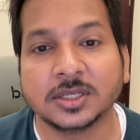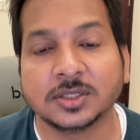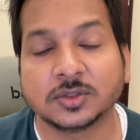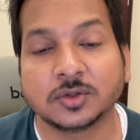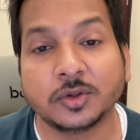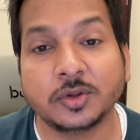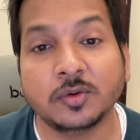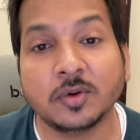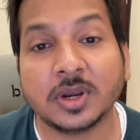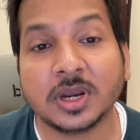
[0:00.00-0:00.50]

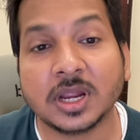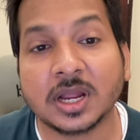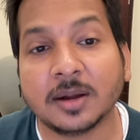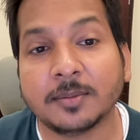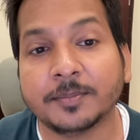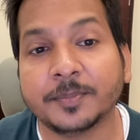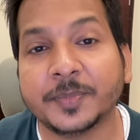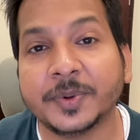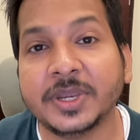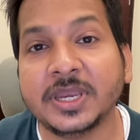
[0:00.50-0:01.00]
So your
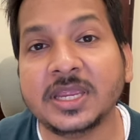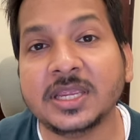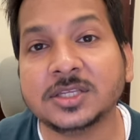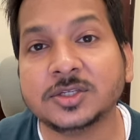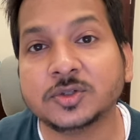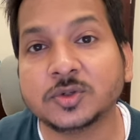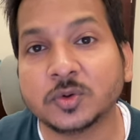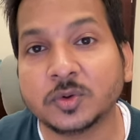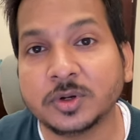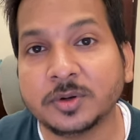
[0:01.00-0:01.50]
company
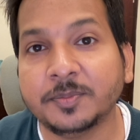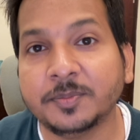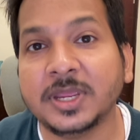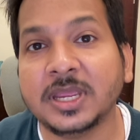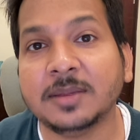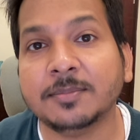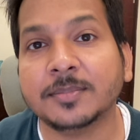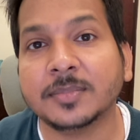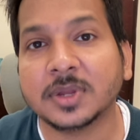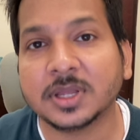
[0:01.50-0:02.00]
should
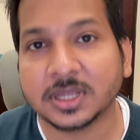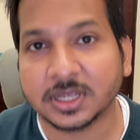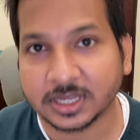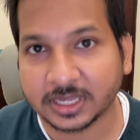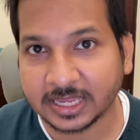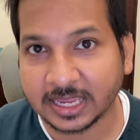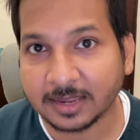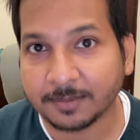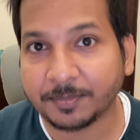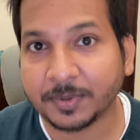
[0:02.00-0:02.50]
be
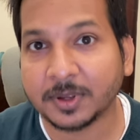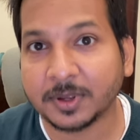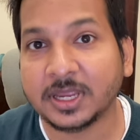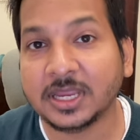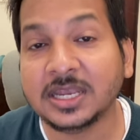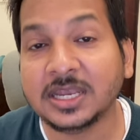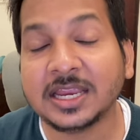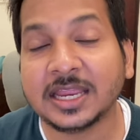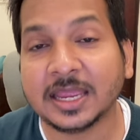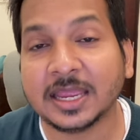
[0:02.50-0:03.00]

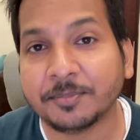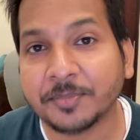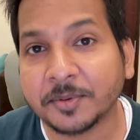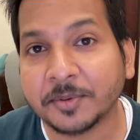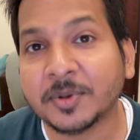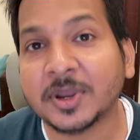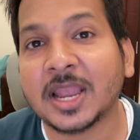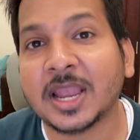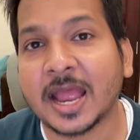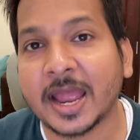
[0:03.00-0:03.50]
in
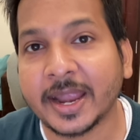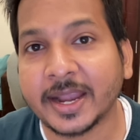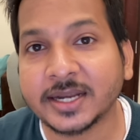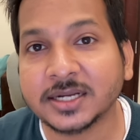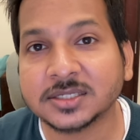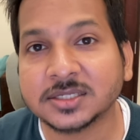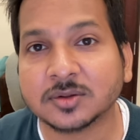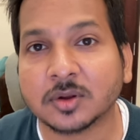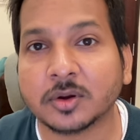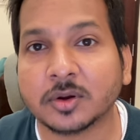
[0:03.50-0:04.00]
capable
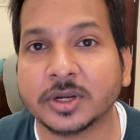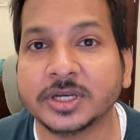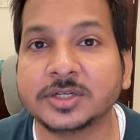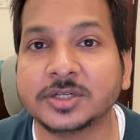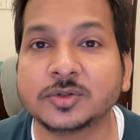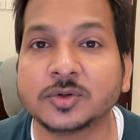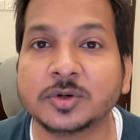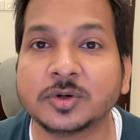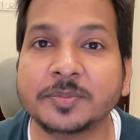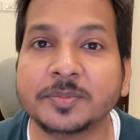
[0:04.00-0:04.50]
hands, or it
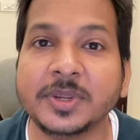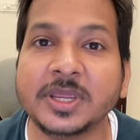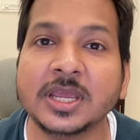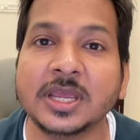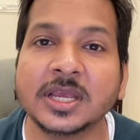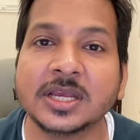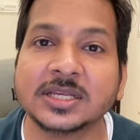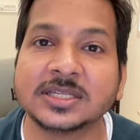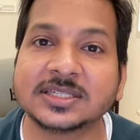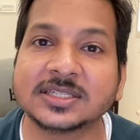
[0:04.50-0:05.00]
should be
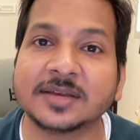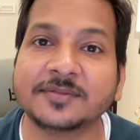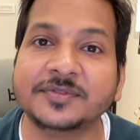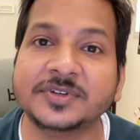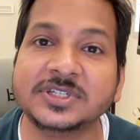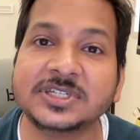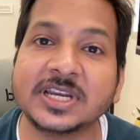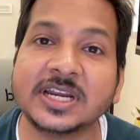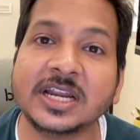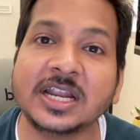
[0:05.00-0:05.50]

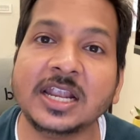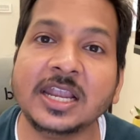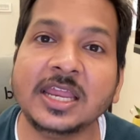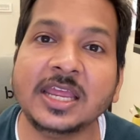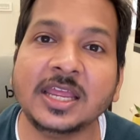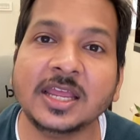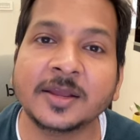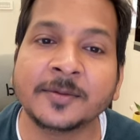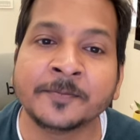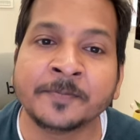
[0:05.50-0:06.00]

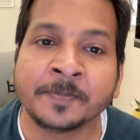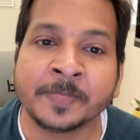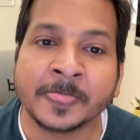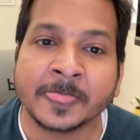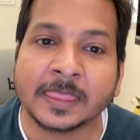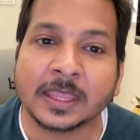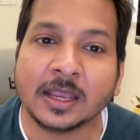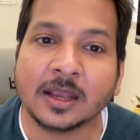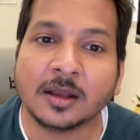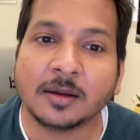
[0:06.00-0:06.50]
sufficiently
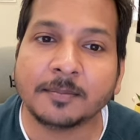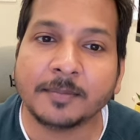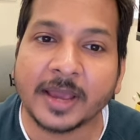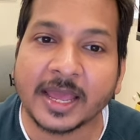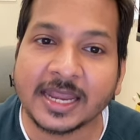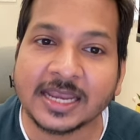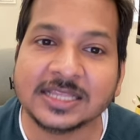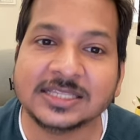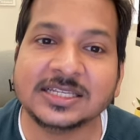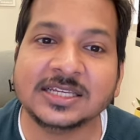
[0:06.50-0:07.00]

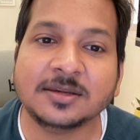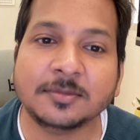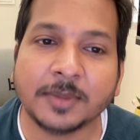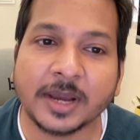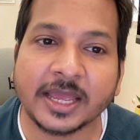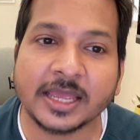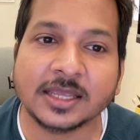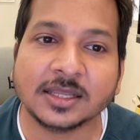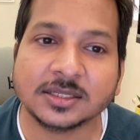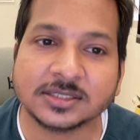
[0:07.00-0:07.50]
managing
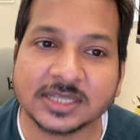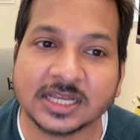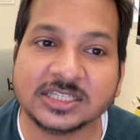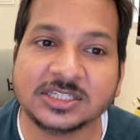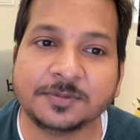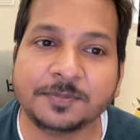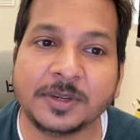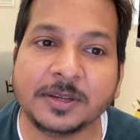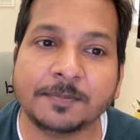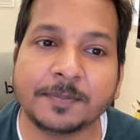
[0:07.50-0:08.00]
by
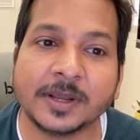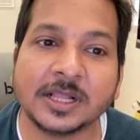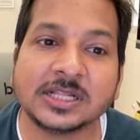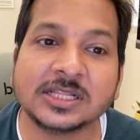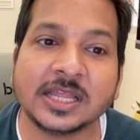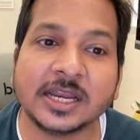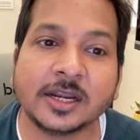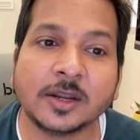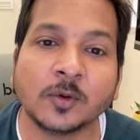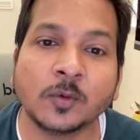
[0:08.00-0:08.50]
such people
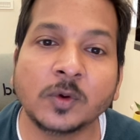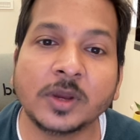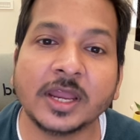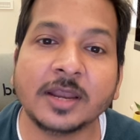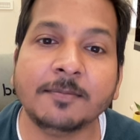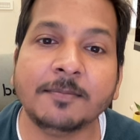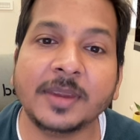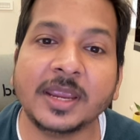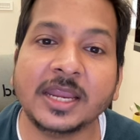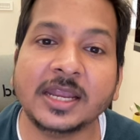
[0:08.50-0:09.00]
that who
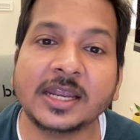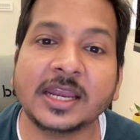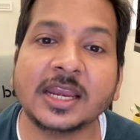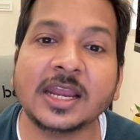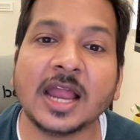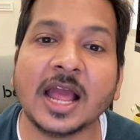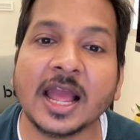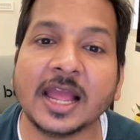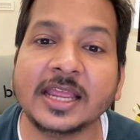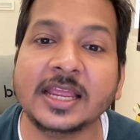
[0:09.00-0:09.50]
can maintain
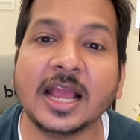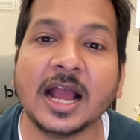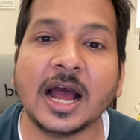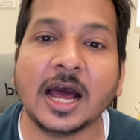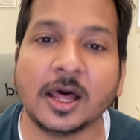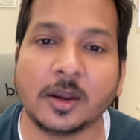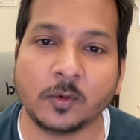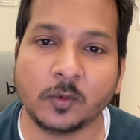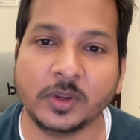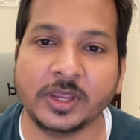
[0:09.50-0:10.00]
high
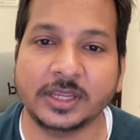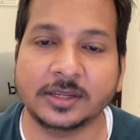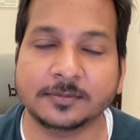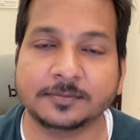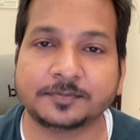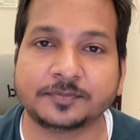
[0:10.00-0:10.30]
ROE